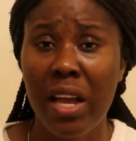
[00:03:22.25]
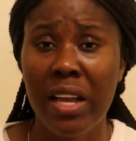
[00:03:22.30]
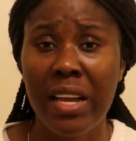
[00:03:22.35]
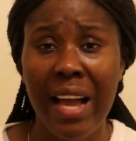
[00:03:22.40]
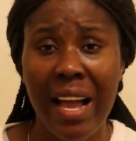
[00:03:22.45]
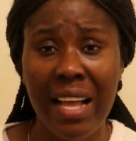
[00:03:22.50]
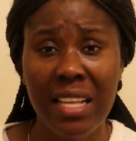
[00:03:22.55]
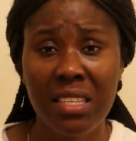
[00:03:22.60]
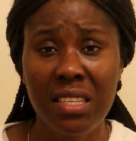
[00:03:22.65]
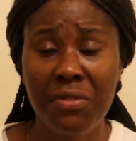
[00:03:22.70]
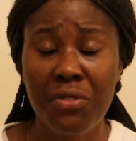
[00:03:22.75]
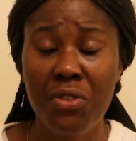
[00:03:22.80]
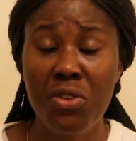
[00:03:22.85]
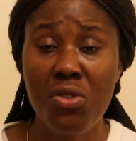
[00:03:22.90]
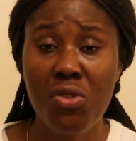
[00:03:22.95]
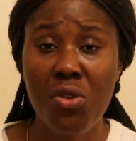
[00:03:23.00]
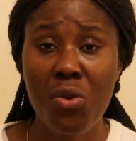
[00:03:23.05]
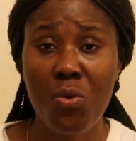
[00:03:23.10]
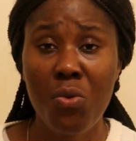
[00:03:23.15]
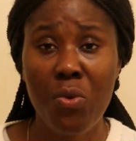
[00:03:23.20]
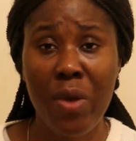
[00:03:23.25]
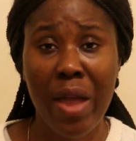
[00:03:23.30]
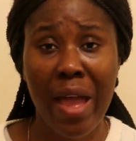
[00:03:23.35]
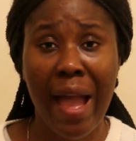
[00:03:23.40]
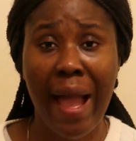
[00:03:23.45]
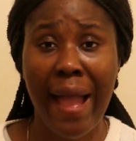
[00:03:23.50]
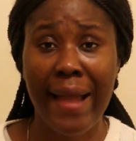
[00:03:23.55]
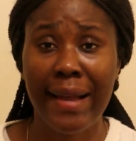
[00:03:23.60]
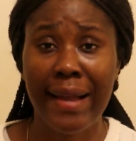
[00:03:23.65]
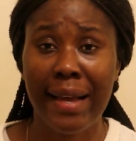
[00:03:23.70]
Guys, if you know
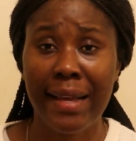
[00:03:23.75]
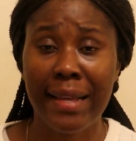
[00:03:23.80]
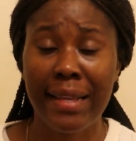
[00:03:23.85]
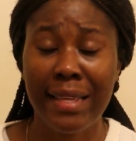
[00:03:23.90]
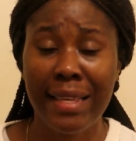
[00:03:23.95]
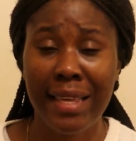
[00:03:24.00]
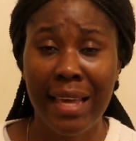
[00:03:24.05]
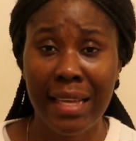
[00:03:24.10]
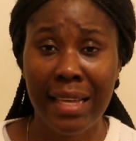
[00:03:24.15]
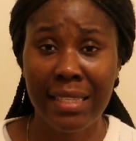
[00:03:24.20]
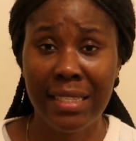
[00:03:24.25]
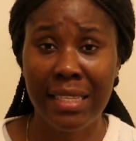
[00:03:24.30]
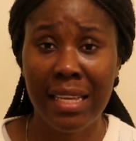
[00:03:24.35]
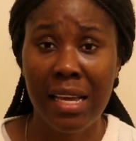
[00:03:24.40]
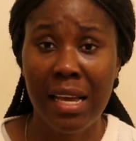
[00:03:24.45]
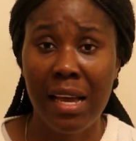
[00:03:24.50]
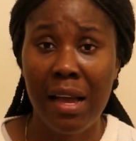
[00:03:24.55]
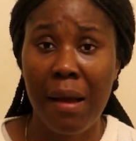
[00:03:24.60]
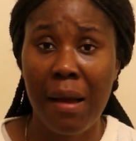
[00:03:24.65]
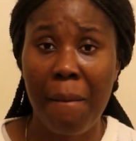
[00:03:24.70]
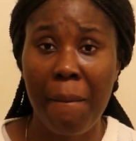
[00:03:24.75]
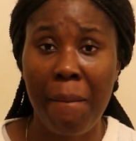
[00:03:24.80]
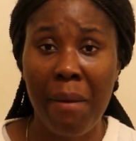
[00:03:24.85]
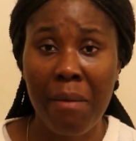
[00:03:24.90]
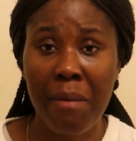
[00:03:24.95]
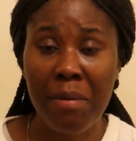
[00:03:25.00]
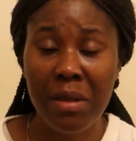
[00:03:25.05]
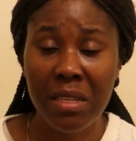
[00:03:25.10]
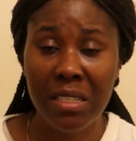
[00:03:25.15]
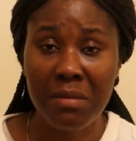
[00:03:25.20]
where I can get
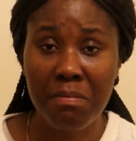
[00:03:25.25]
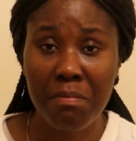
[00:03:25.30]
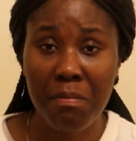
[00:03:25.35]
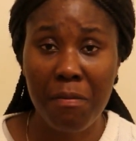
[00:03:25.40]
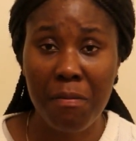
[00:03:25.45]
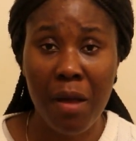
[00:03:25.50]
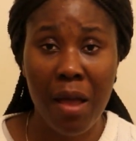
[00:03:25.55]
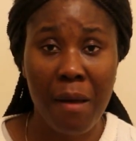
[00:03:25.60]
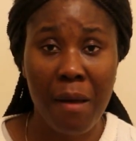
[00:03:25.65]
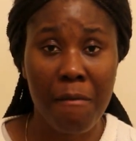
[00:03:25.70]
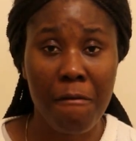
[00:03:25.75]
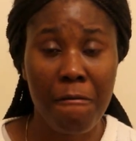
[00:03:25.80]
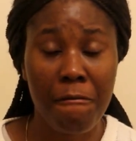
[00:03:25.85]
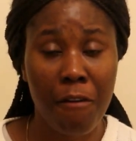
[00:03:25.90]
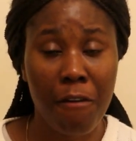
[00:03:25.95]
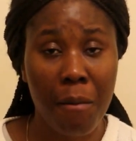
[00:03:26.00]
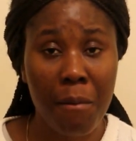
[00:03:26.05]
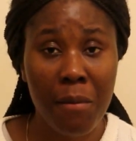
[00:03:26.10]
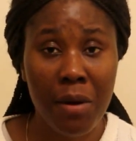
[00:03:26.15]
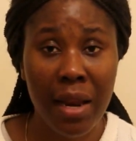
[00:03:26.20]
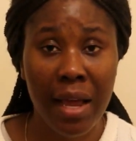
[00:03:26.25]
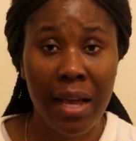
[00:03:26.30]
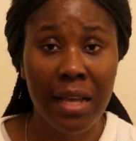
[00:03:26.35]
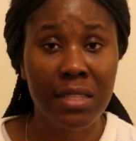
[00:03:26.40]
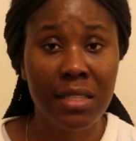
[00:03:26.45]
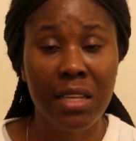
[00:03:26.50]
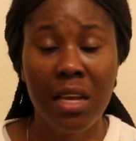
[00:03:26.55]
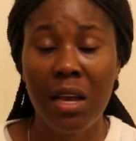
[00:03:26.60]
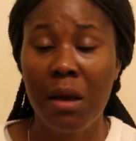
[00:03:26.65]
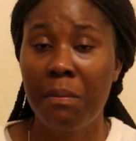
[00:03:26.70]
baby's
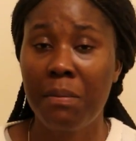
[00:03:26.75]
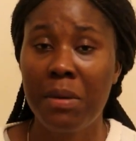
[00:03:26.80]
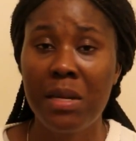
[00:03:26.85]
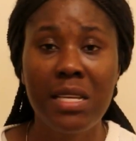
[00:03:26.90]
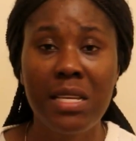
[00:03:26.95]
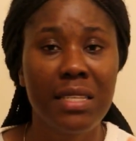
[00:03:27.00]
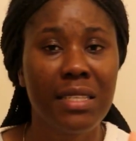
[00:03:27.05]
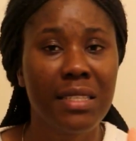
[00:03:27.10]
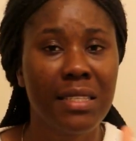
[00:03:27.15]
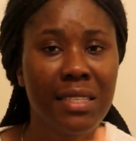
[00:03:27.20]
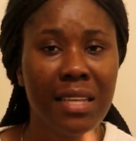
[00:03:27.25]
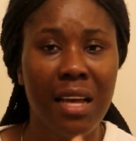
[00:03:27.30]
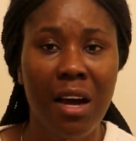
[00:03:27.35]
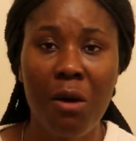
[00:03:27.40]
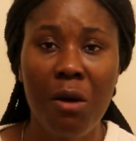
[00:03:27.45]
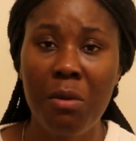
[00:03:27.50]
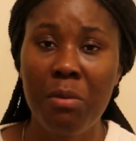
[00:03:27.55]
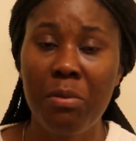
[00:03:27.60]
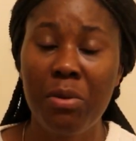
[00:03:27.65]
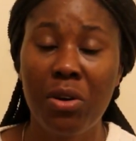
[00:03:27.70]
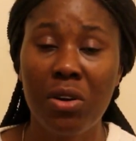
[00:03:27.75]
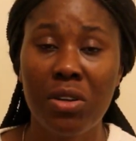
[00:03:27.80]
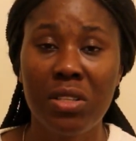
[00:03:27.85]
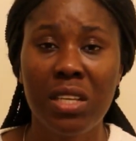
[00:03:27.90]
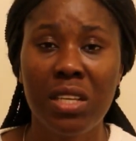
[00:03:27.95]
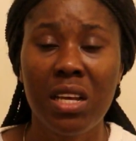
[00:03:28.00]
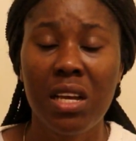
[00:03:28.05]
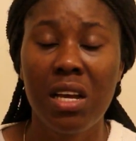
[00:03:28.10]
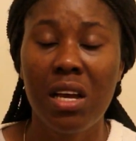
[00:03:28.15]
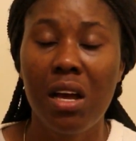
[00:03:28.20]
formulas, please tell me
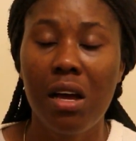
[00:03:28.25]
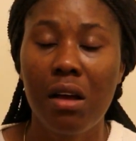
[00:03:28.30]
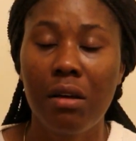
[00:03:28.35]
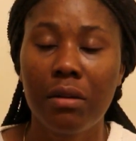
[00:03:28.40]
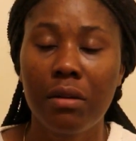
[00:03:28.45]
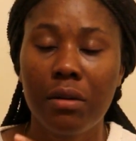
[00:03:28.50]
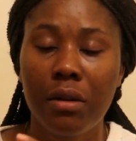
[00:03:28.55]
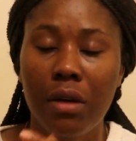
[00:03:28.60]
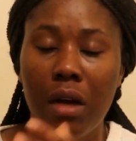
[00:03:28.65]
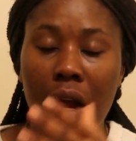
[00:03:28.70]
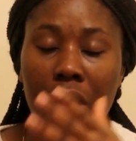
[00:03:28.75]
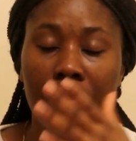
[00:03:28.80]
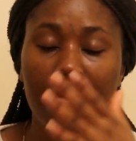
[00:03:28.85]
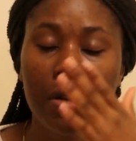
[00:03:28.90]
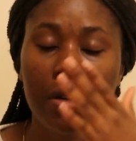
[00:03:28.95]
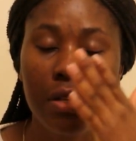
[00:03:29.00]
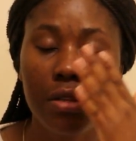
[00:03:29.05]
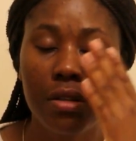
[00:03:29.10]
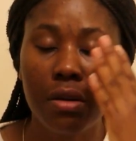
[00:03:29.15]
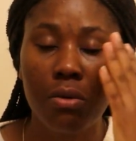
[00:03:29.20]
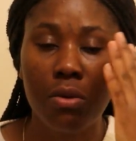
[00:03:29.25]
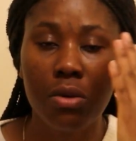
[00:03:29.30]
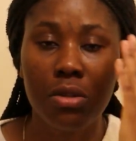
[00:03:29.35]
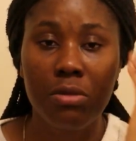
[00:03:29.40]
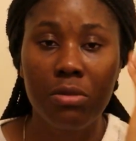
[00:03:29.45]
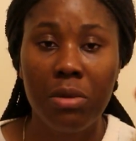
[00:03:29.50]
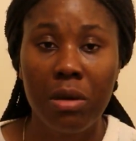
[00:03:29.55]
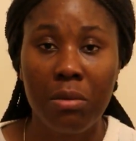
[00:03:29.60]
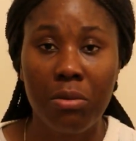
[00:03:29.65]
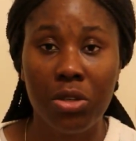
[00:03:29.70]
because I really don't want
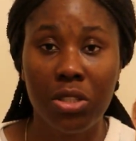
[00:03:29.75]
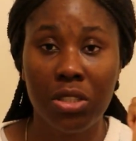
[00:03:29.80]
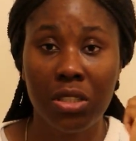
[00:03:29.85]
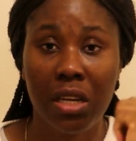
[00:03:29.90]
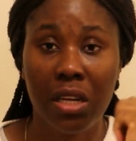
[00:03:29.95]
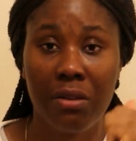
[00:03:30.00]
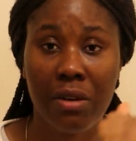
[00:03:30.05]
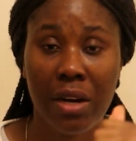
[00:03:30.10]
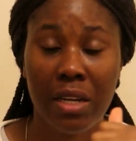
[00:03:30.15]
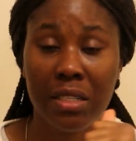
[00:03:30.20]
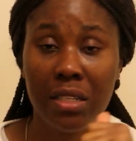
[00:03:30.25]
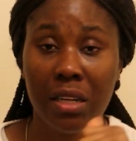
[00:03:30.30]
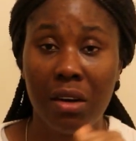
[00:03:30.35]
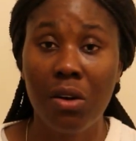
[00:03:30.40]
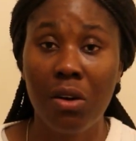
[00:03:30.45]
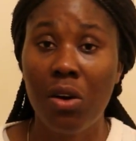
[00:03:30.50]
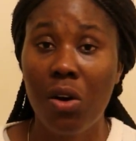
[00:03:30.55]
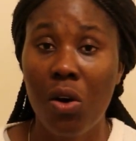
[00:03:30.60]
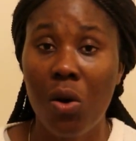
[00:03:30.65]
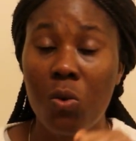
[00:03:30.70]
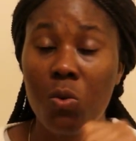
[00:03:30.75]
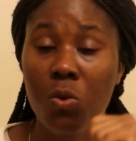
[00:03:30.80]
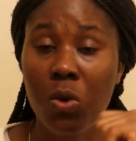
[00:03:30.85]
to be emotional right now.